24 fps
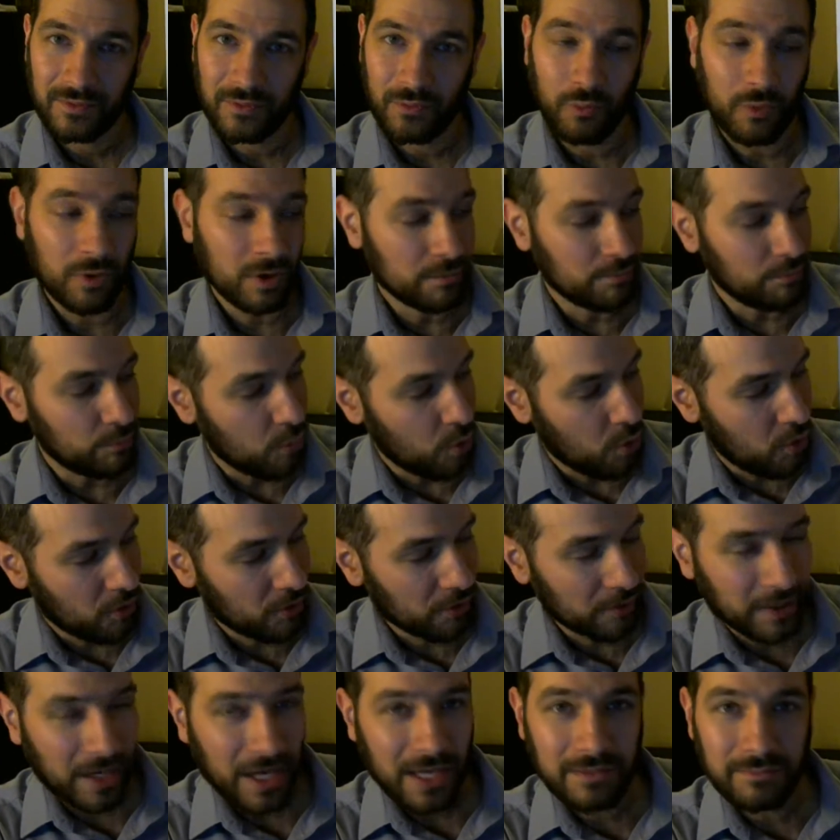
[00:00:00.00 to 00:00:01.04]
where
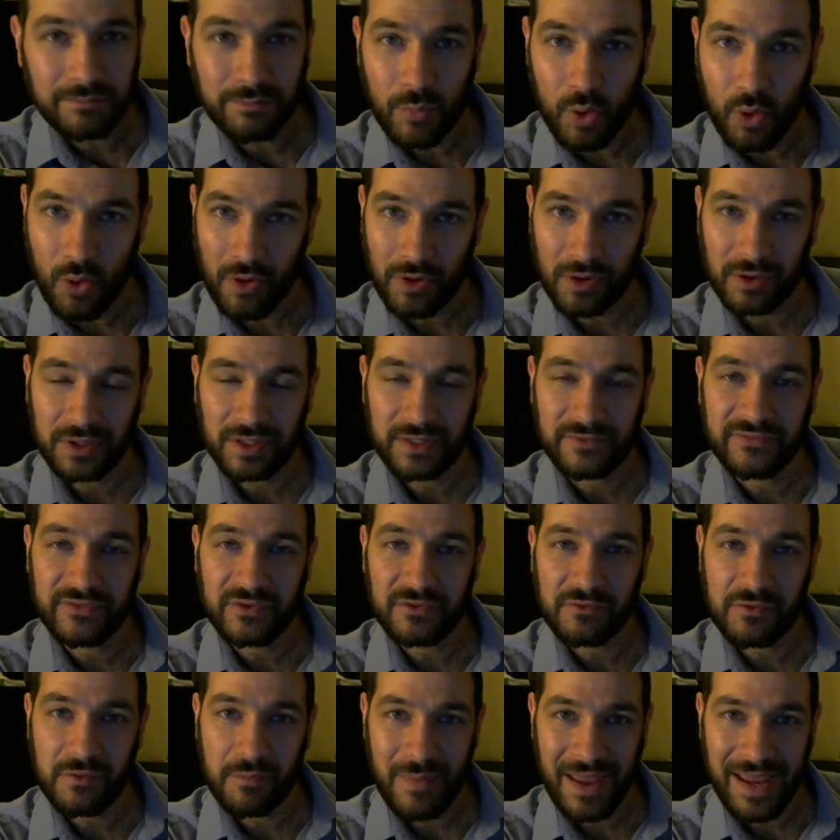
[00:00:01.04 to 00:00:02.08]
more and more of
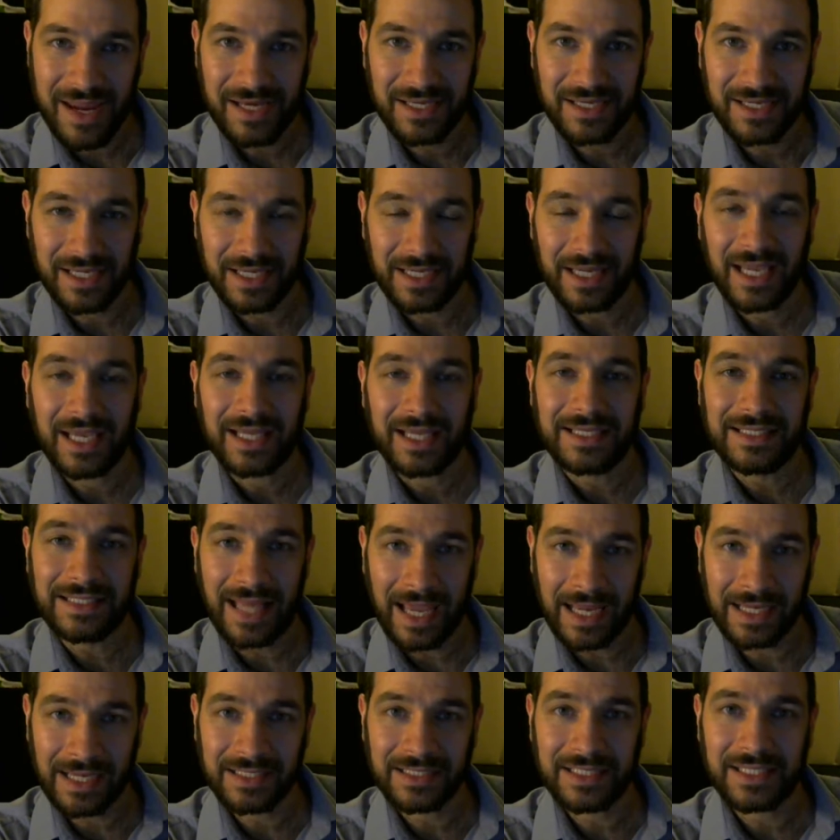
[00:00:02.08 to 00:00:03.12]
the remaining
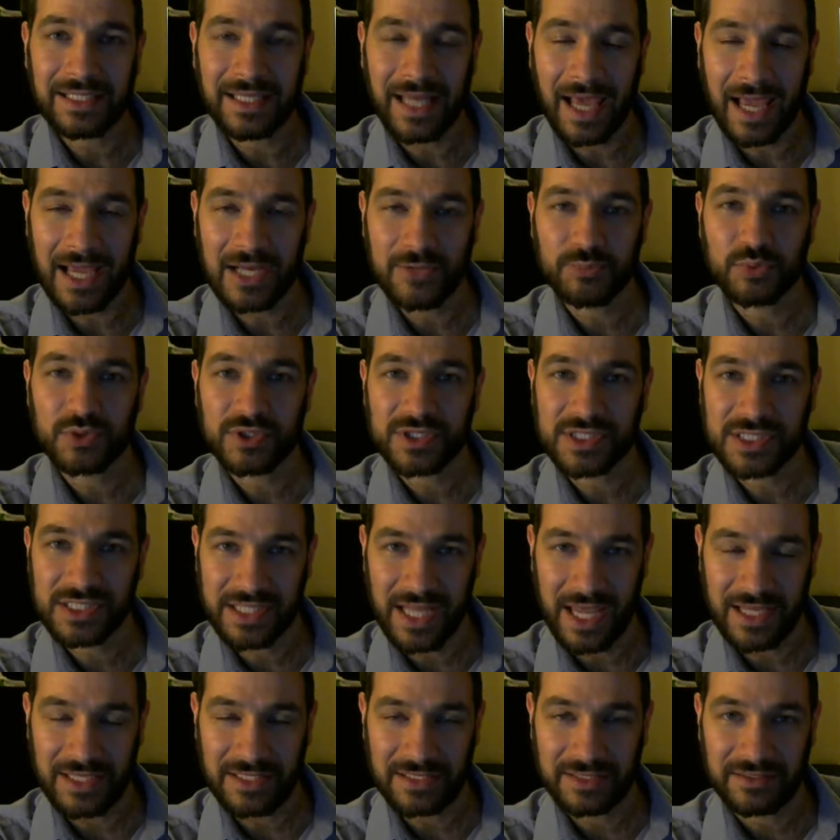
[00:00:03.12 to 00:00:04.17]

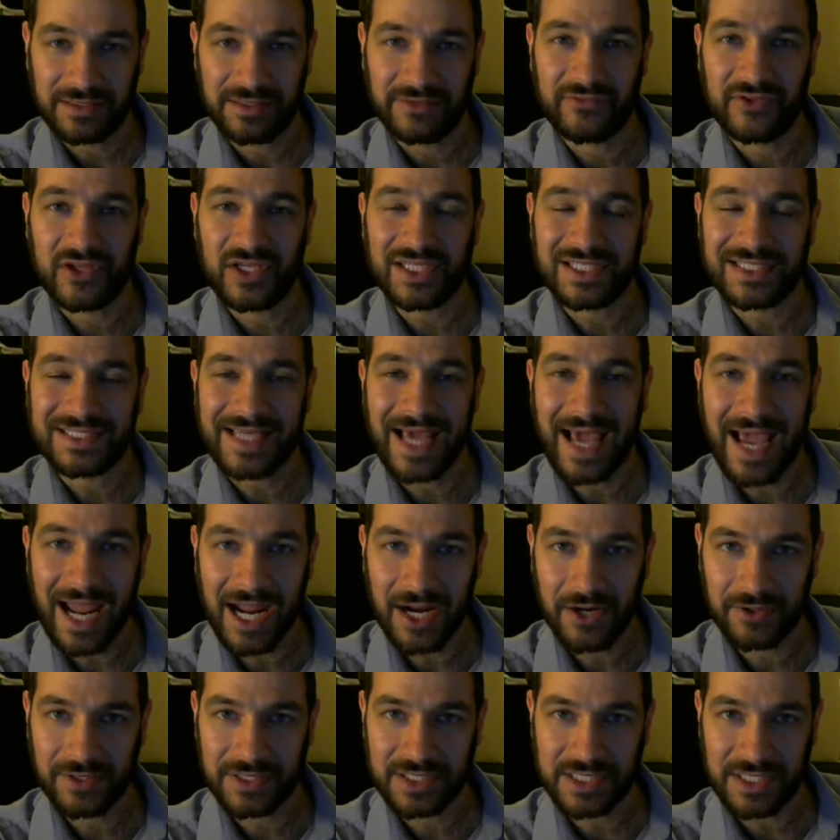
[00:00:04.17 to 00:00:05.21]
99% of the
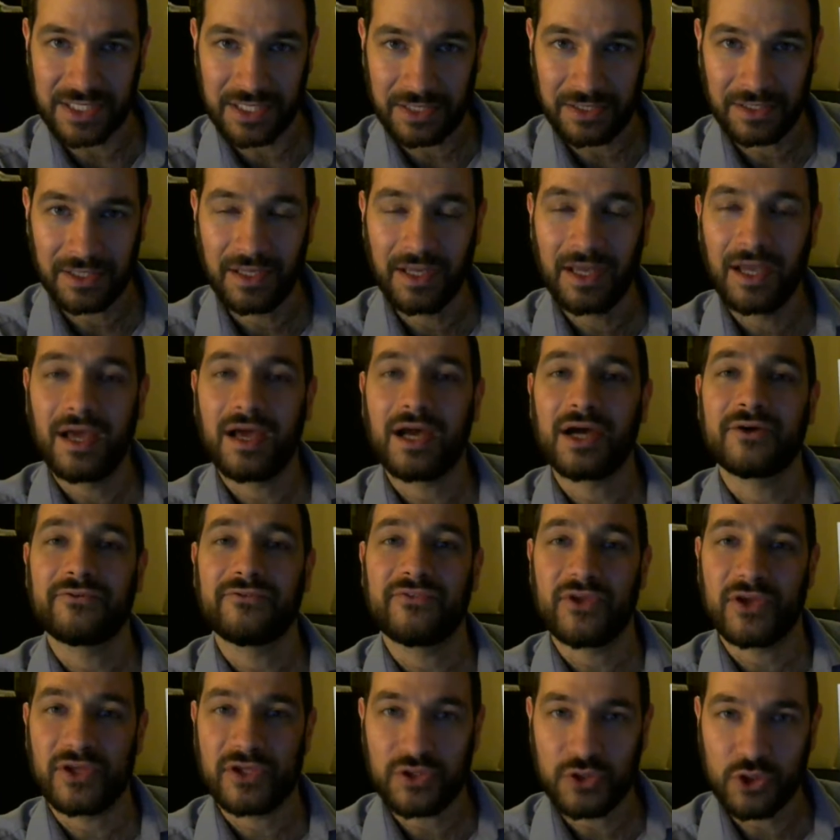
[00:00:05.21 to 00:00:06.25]
entirety of
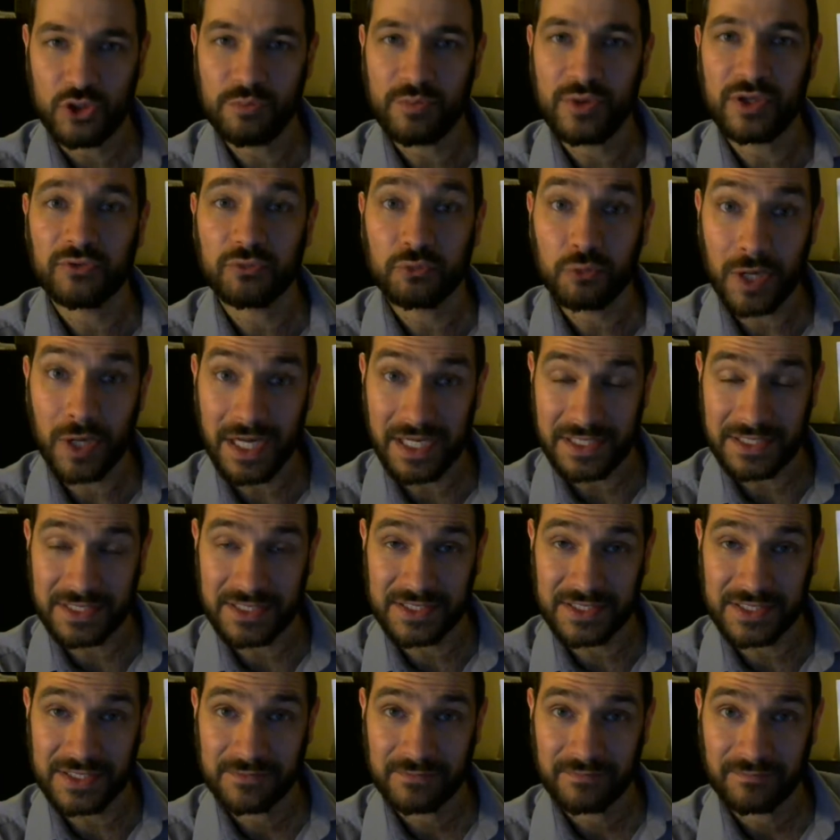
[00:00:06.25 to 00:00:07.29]
the human
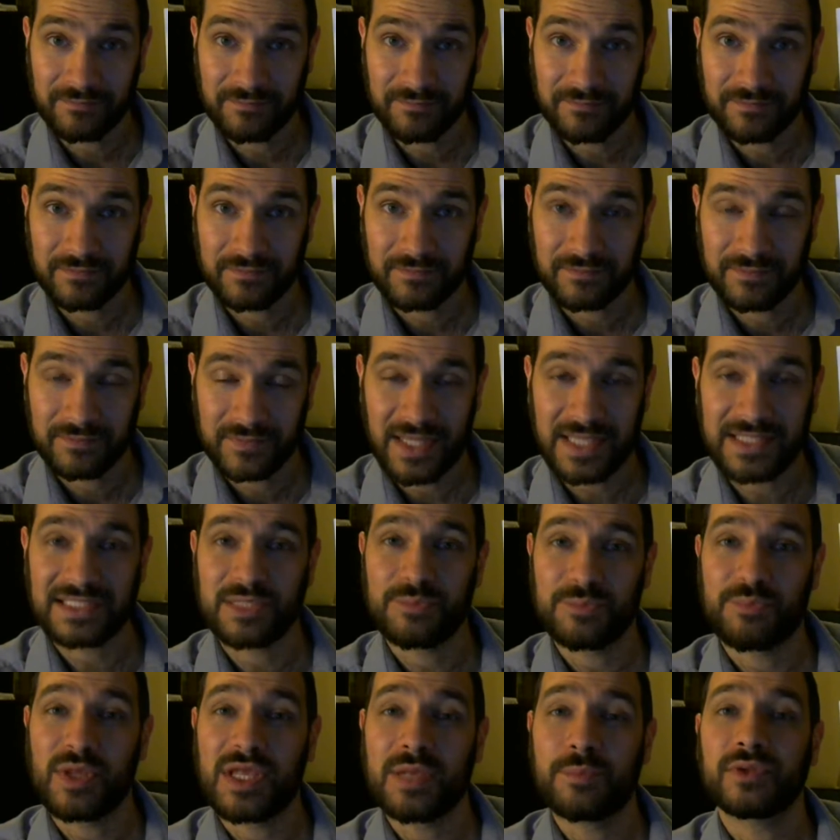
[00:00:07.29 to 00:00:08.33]
race, that's
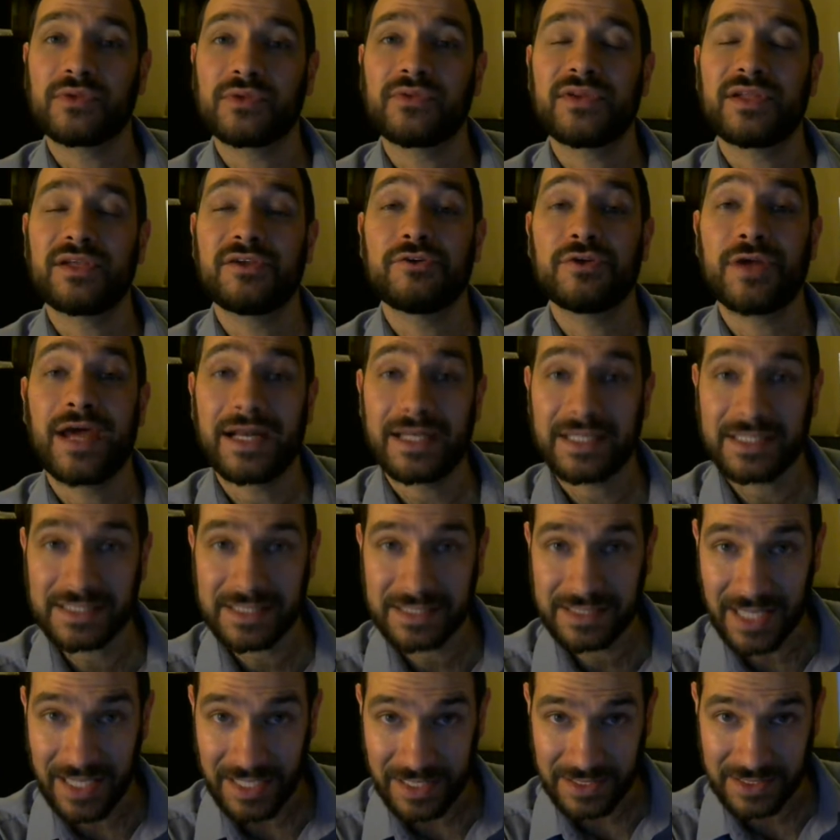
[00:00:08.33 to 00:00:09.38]
the people in the United
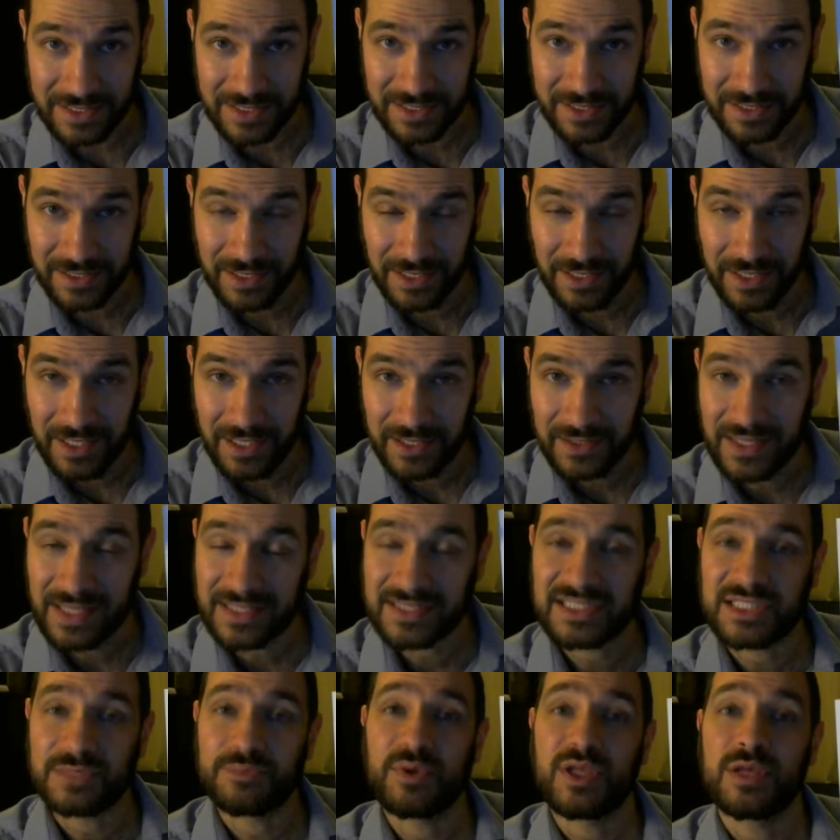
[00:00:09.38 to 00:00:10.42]
States,
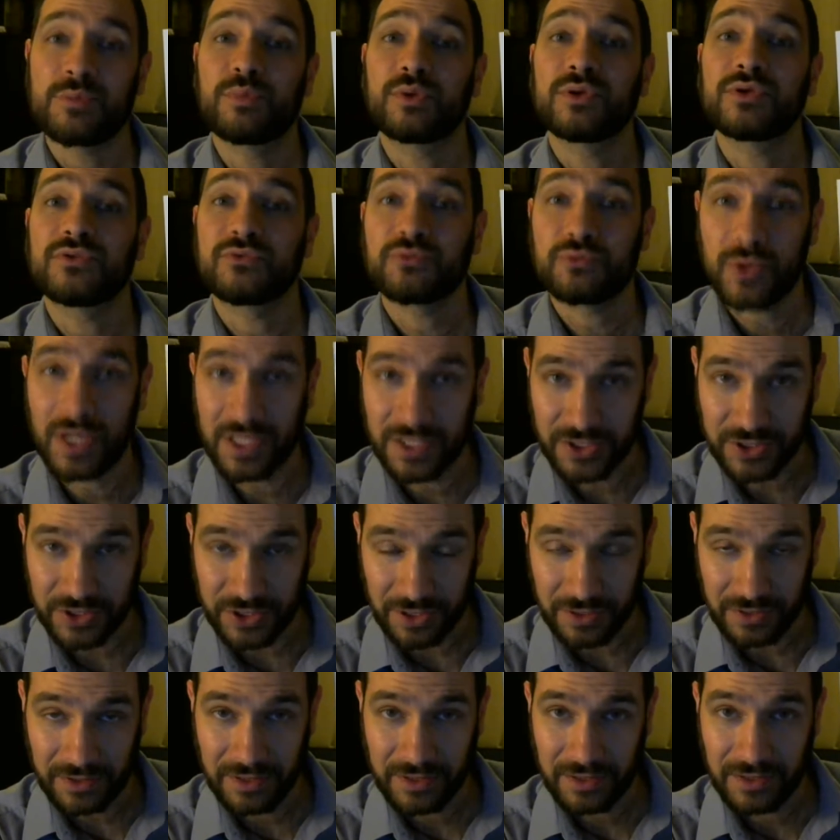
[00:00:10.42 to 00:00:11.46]
that's the people in Russia,